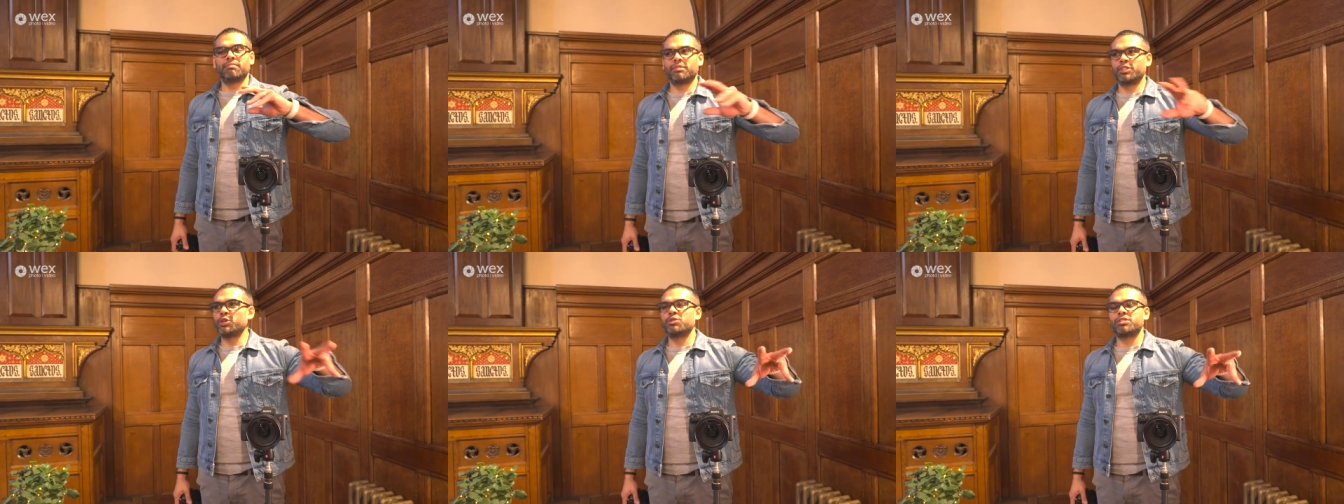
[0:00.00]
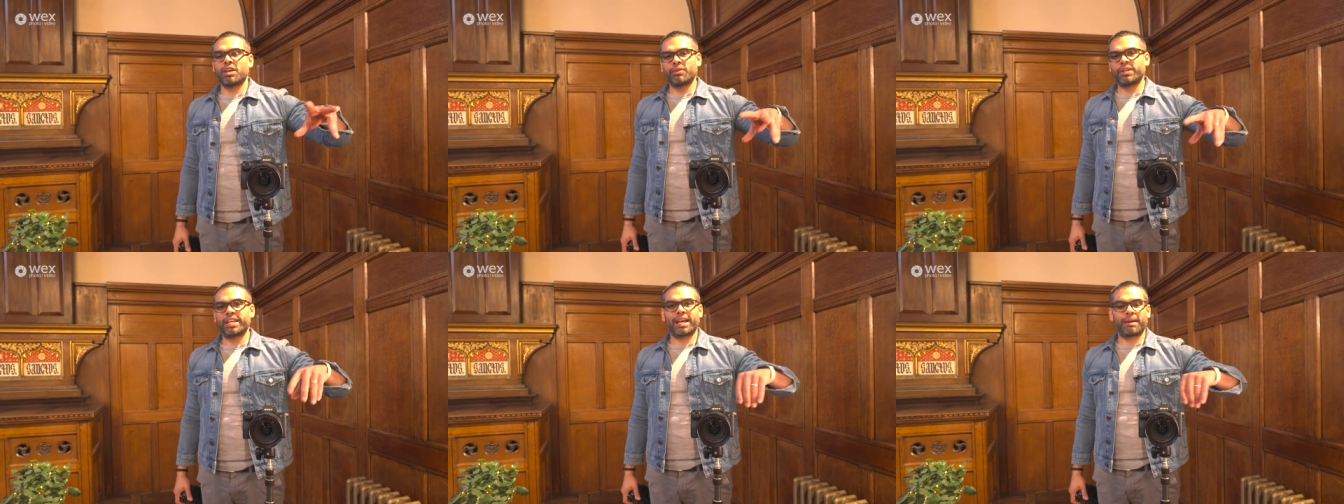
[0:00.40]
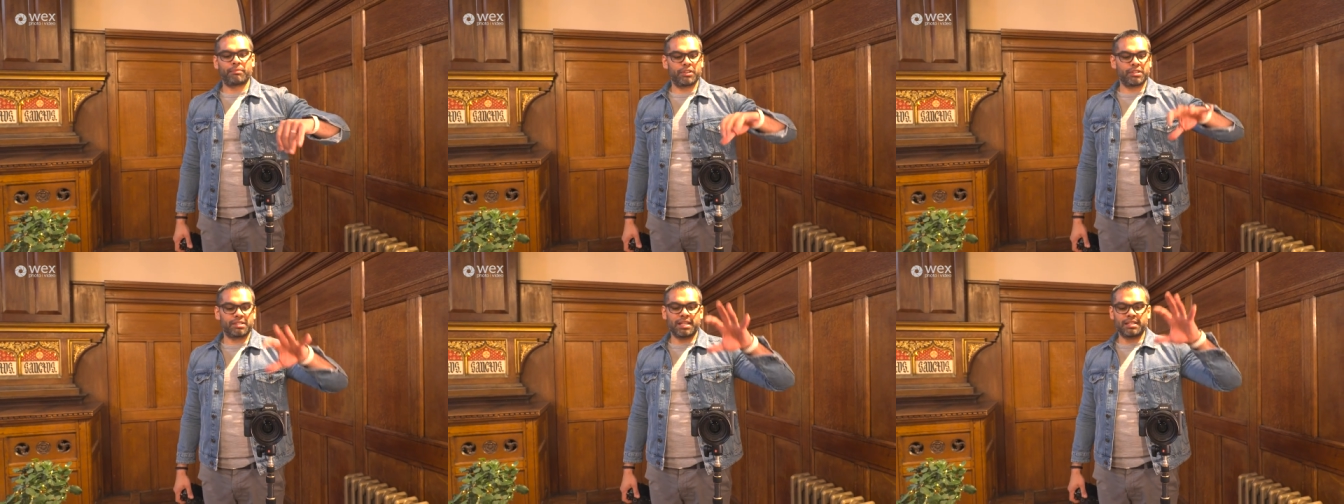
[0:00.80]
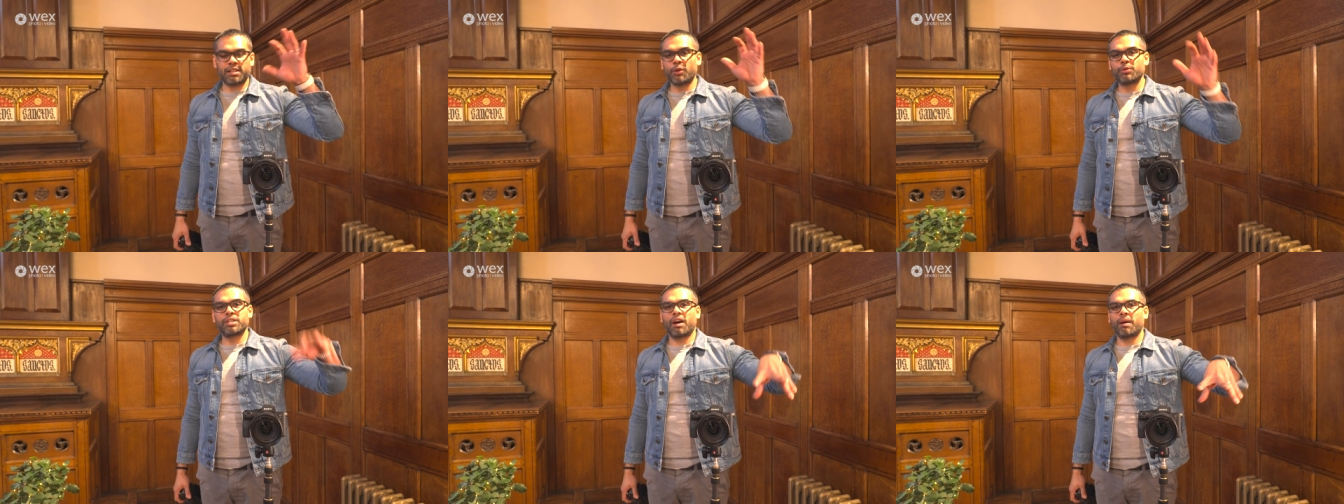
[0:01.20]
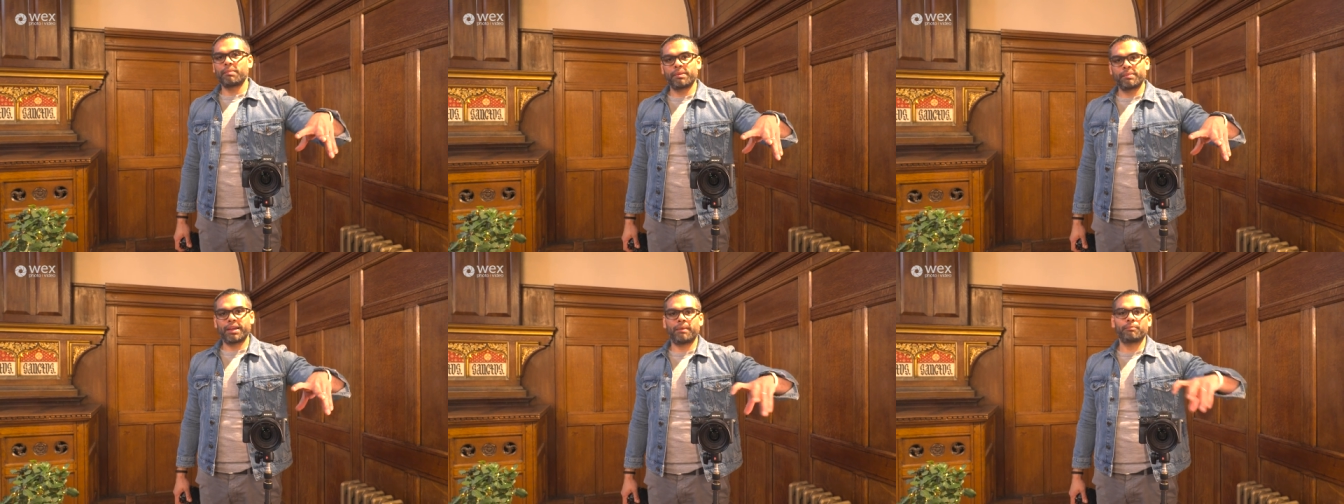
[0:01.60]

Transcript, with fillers: new Sony cameras, there's no time limit.